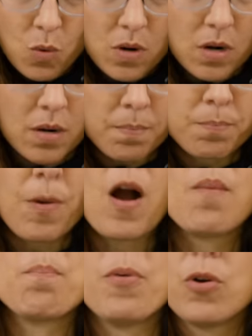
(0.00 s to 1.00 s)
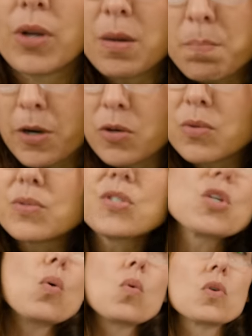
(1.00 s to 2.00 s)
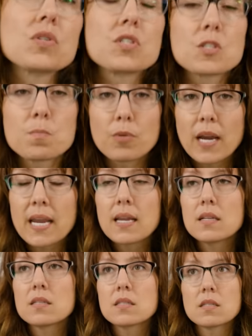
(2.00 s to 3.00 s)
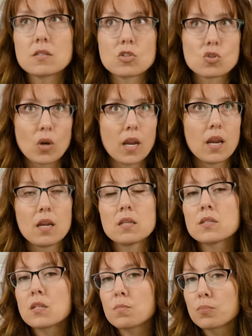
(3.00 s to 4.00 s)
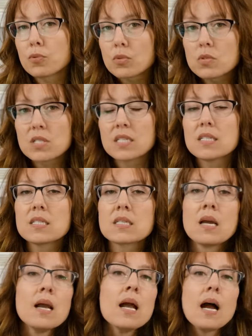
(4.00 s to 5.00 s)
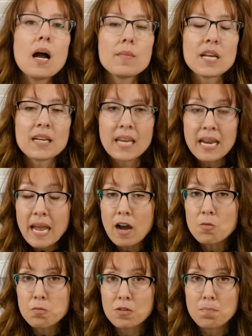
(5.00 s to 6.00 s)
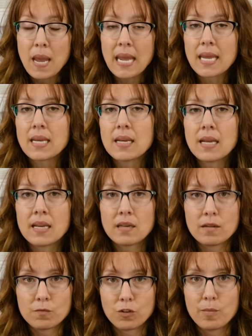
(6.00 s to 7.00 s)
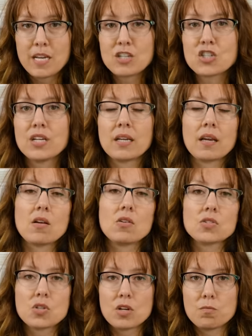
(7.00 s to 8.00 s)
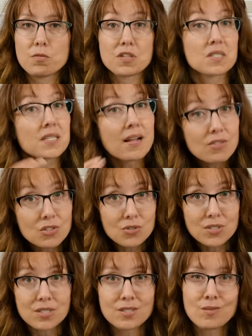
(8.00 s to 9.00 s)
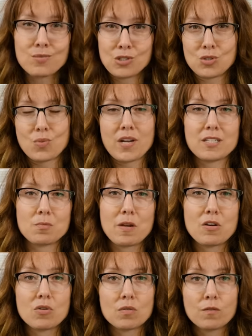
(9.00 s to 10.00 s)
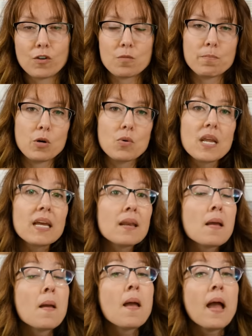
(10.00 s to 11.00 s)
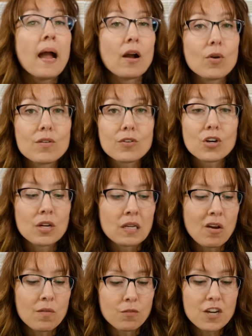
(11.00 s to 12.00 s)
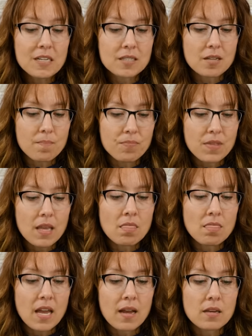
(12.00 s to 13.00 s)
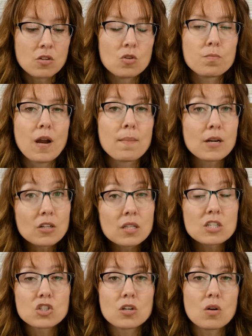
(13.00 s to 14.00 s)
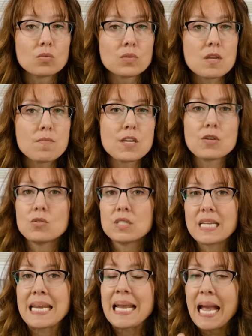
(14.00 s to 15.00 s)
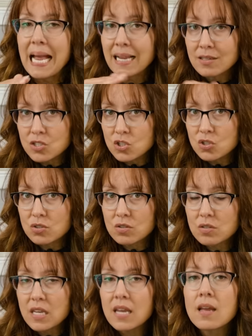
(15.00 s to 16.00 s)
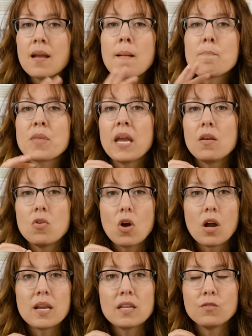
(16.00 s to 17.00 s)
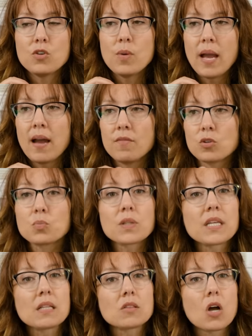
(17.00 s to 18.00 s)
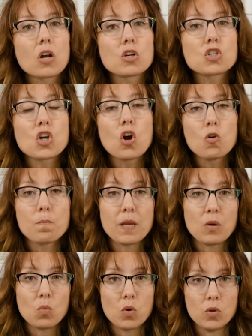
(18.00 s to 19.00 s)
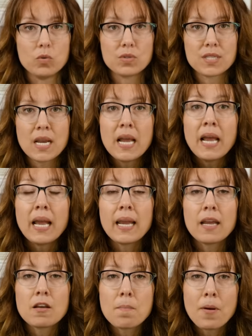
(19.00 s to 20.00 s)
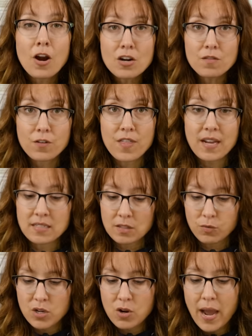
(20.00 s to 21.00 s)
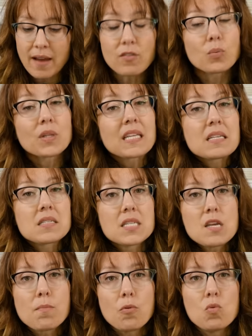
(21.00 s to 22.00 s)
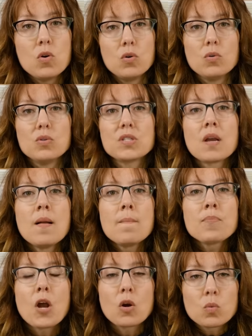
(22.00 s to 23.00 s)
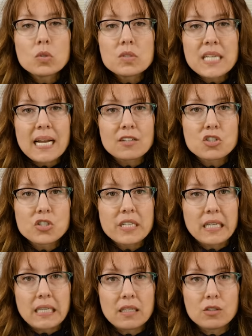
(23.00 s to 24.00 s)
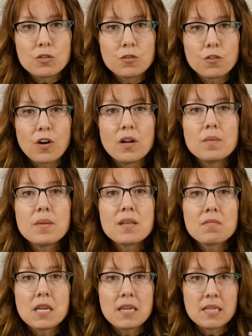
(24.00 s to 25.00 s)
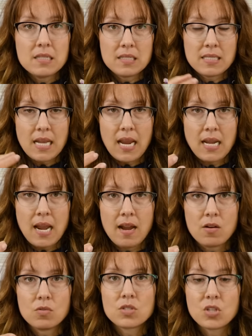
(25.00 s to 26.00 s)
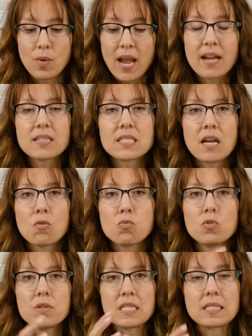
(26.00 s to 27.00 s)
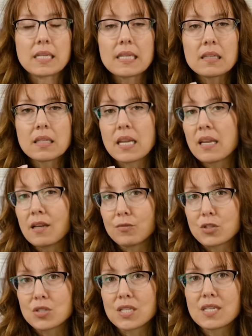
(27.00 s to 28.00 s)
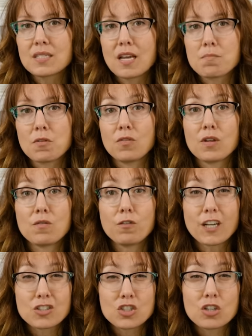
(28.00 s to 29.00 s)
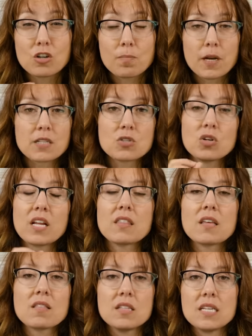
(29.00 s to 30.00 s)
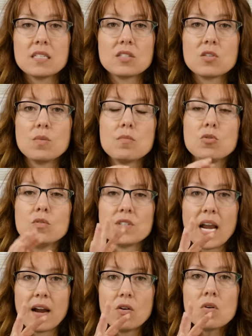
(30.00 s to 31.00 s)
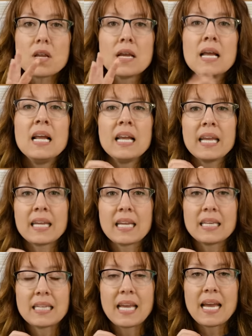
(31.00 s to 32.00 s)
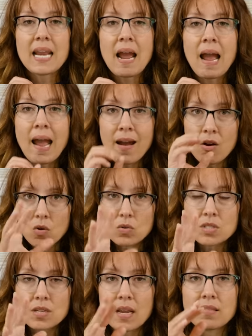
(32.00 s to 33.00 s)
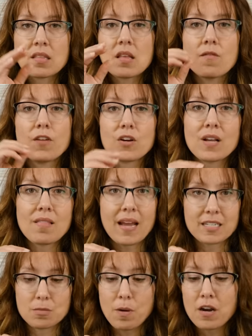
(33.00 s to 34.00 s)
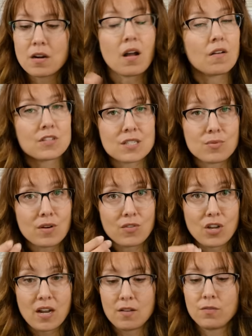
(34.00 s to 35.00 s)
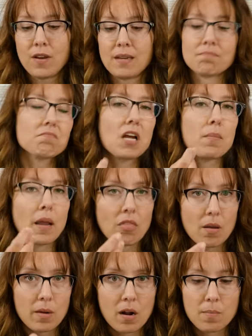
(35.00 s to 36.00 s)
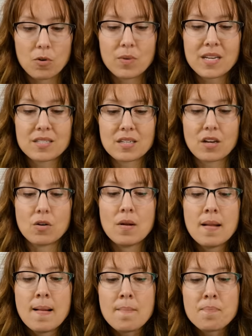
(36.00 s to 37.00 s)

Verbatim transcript: for broken bones or sprains, strains, bruises, um, it can help with pain and inflammation. It can also help with the skeletal system, which is why it's been known for bone knit. However, comfrey is something that you primarily should only be using externally and not if you have a really large open wound. And part of for that is if when you have a really deep wound, our wounds actually heal from the inside out. So, as that wound is healing, if there's any type of infection or pus or anything that needs to be moved out, it can get out. And then the very last part, obviously, whenever you have, I cut my thumb a couple of weeks ago,